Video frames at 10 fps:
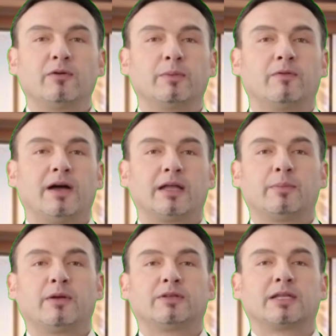will
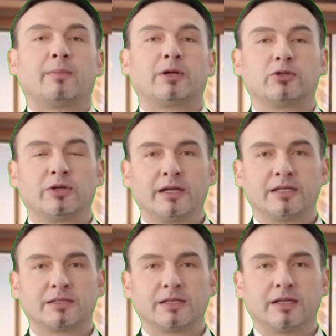provide me with
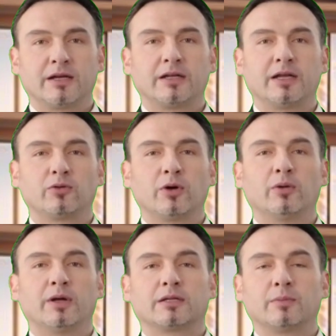opportunities to learn and
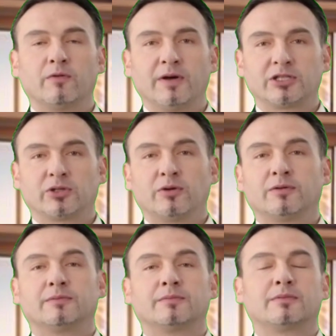grow as a professional.
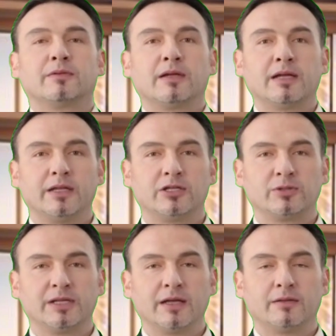
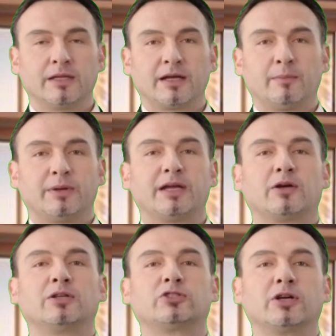Additionally, the company
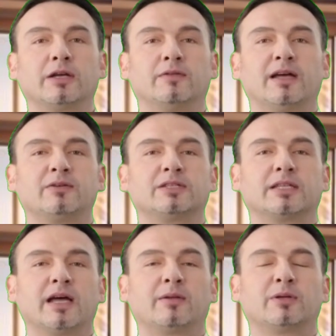culture and values
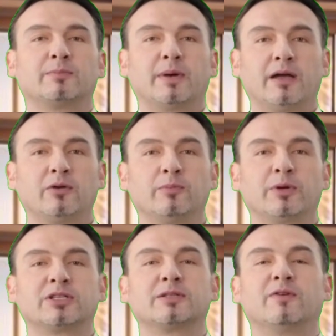align with my own
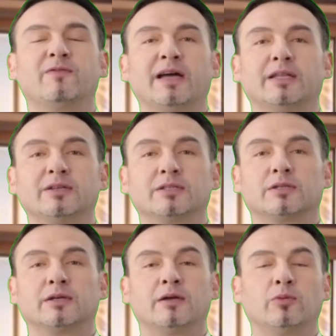personal
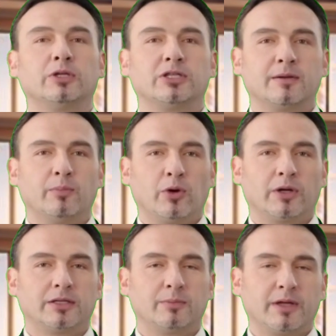values, which is
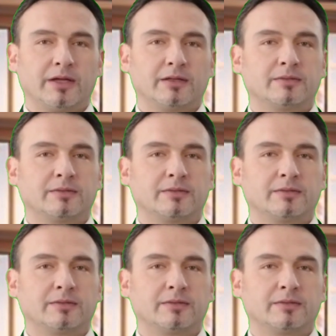important to me.